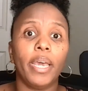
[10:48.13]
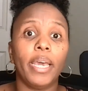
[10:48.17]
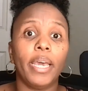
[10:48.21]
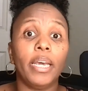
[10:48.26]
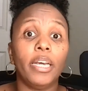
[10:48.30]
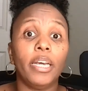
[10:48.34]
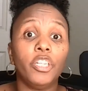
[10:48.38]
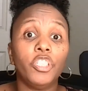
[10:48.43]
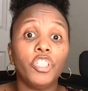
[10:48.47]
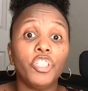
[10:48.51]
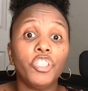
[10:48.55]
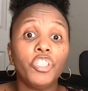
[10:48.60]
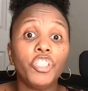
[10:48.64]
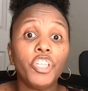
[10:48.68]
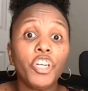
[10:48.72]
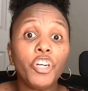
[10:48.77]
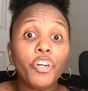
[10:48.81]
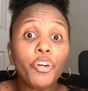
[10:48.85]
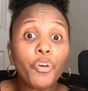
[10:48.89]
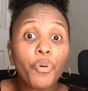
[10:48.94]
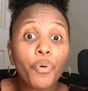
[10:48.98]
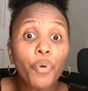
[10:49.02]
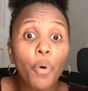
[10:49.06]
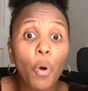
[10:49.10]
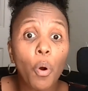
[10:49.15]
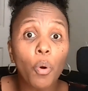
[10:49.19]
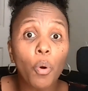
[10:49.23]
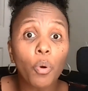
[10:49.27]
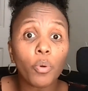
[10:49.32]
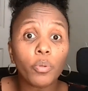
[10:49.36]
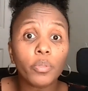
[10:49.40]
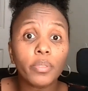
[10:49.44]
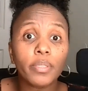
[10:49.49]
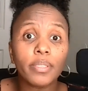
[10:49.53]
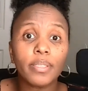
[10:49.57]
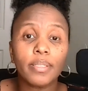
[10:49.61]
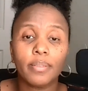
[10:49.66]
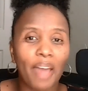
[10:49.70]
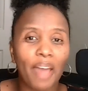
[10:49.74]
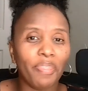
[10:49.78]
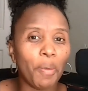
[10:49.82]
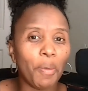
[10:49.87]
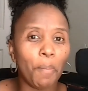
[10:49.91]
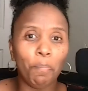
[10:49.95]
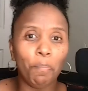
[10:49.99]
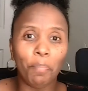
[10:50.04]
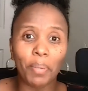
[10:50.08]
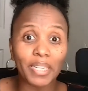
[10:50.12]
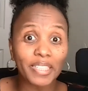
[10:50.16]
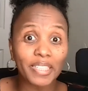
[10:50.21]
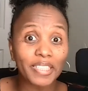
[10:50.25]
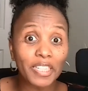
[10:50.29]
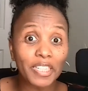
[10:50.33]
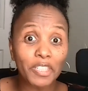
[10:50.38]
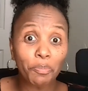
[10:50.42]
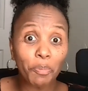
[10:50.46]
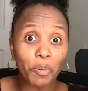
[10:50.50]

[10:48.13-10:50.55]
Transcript: agency grows and the business